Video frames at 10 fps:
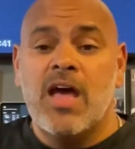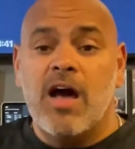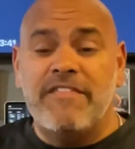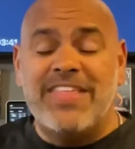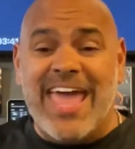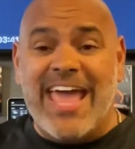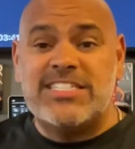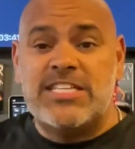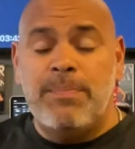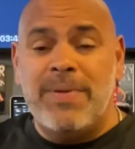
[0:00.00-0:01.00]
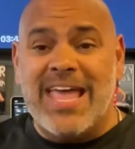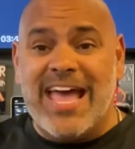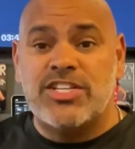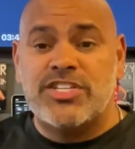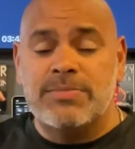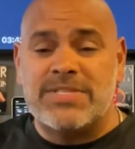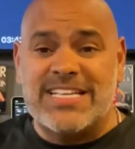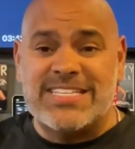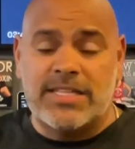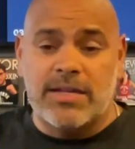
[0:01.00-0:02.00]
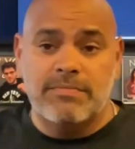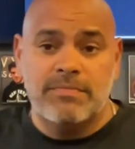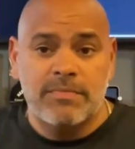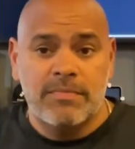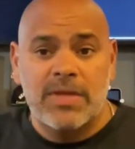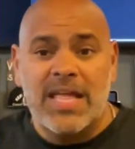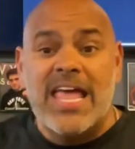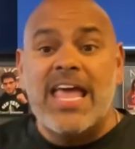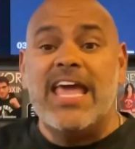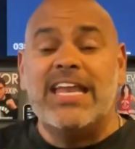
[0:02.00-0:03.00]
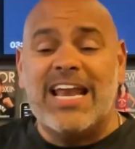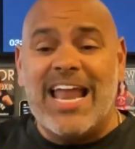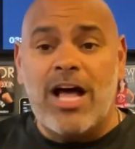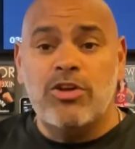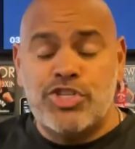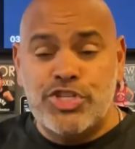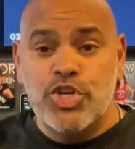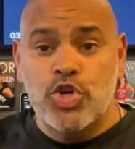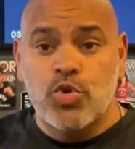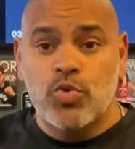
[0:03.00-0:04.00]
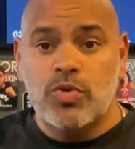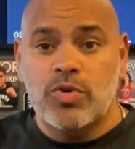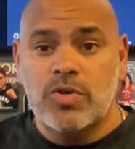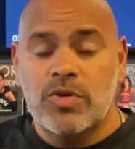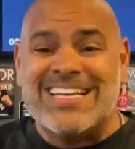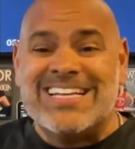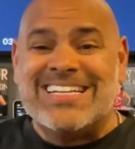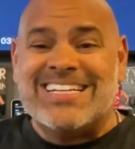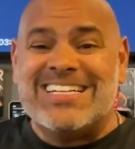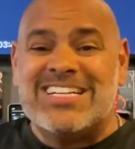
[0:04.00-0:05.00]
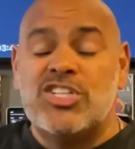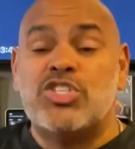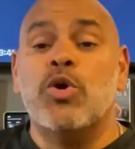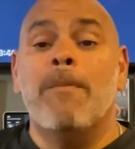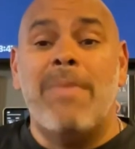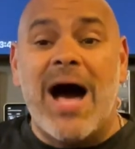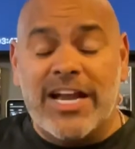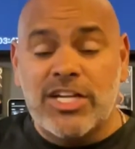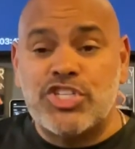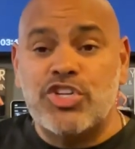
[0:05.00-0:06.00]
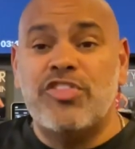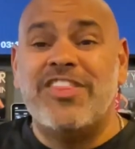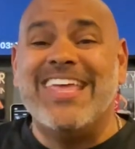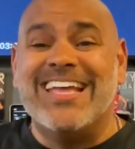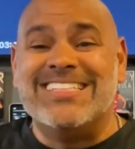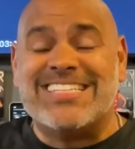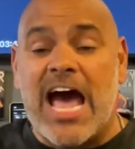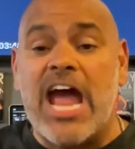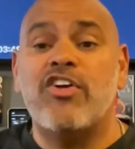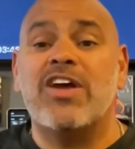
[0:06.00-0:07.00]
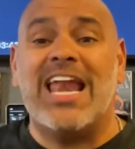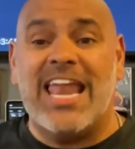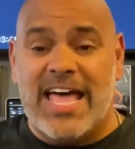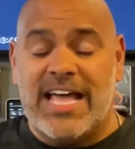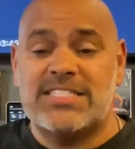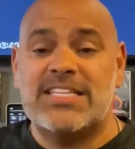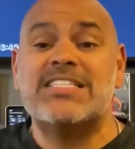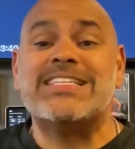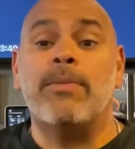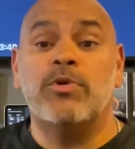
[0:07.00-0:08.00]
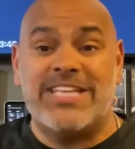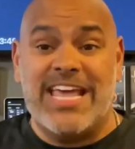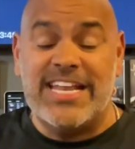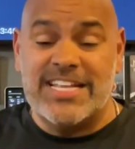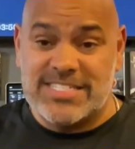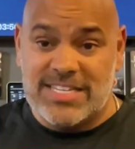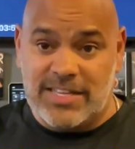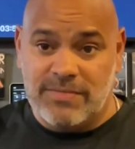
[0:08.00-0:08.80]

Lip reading: of the ATB at Gym system, it allows you to monitor the entire class simultaneously.